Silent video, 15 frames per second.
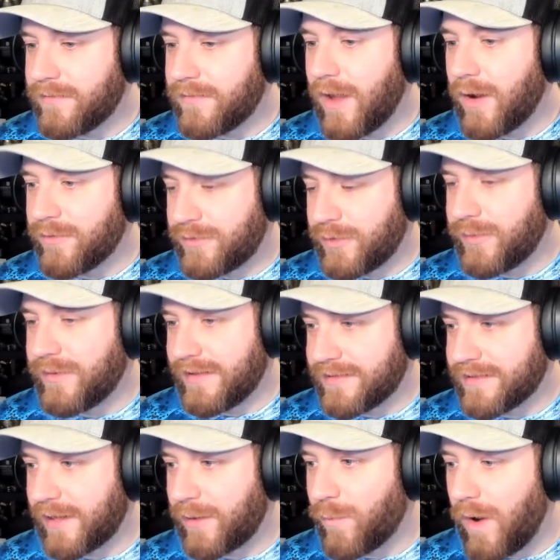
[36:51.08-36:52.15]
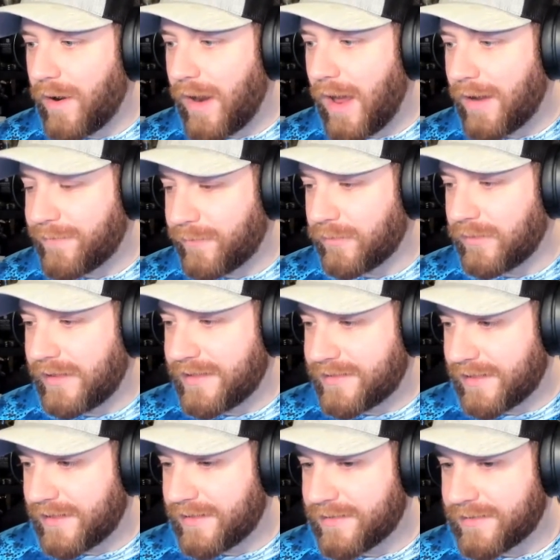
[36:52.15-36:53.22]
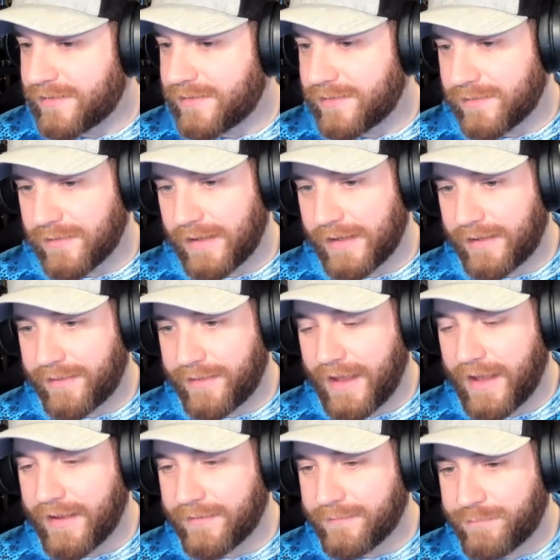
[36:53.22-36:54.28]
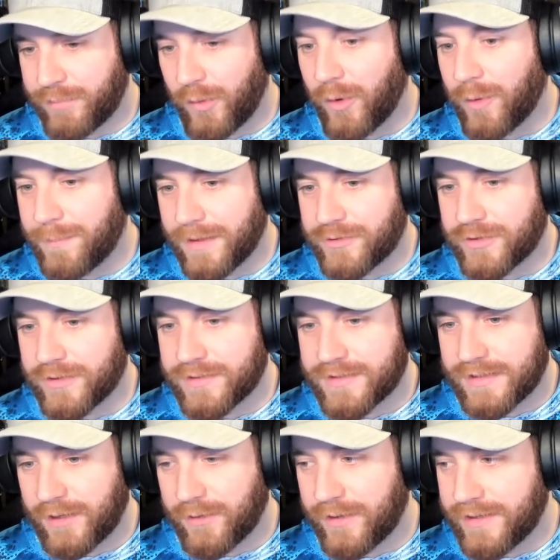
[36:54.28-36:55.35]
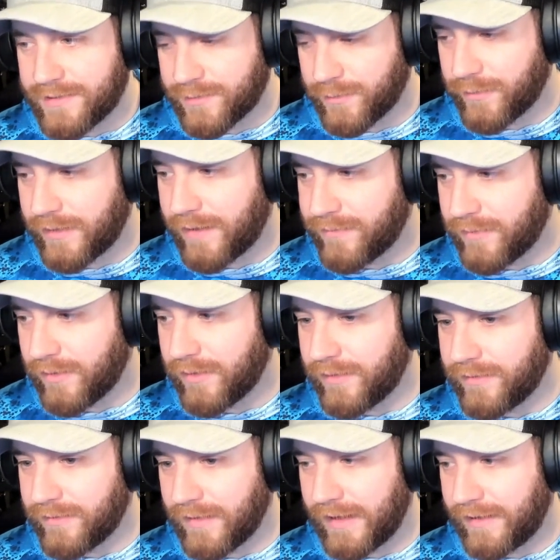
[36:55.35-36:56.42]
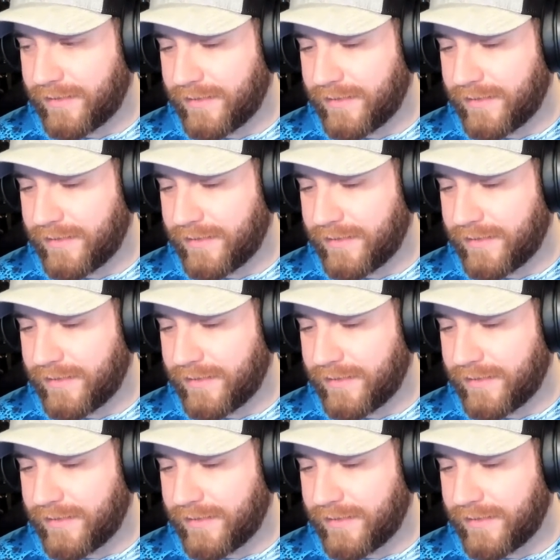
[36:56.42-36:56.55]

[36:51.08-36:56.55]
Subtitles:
No, doing these like one-off releases, like that Prohibition series or whatever, and like